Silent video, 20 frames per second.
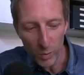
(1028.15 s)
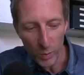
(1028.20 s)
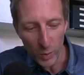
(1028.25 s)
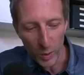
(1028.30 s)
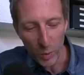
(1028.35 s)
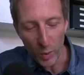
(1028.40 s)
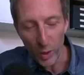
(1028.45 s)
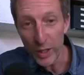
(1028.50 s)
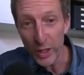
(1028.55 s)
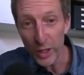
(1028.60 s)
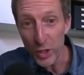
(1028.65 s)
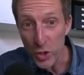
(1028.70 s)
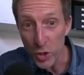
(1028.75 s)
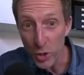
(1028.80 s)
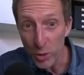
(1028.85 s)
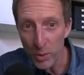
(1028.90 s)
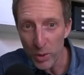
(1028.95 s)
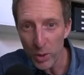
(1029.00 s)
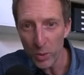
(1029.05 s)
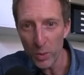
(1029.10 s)
We want to
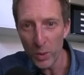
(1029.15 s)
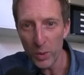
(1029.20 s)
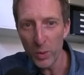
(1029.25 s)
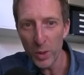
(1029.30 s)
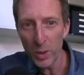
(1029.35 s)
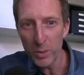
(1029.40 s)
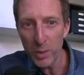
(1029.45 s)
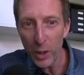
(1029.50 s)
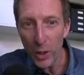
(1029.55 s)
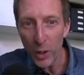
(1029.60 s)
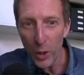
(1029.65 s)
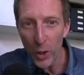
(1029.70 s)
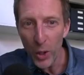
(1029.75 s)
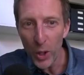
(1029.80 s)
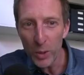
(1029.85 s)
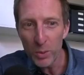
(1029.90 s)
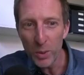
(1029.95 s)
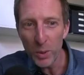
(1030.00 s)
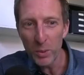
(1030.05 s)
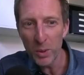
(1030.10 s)
contribute, we want to be
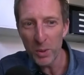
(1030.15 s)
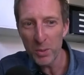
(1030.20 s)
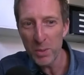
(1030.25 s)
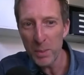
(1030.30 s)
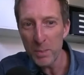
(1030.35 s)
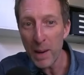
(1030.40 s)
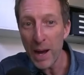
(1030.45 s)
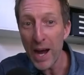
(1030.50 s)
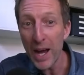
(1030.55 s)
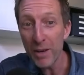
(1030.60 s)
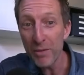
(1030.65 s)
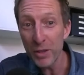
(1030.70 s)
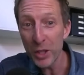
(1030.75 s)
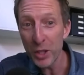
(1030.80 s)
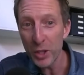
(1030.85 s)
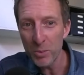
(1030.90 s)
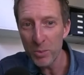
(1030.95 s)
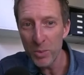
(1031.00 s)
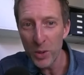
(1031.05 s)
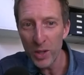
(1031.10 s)
heard, we want to be part of a
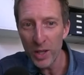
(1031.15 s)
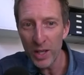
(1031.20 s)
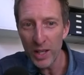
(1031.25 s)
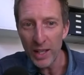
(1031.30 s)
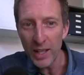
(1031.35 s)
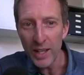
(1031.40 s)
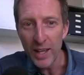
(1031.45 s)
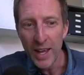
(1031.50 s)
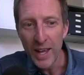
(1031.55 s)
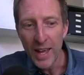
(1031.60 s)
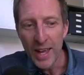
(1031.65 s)
community.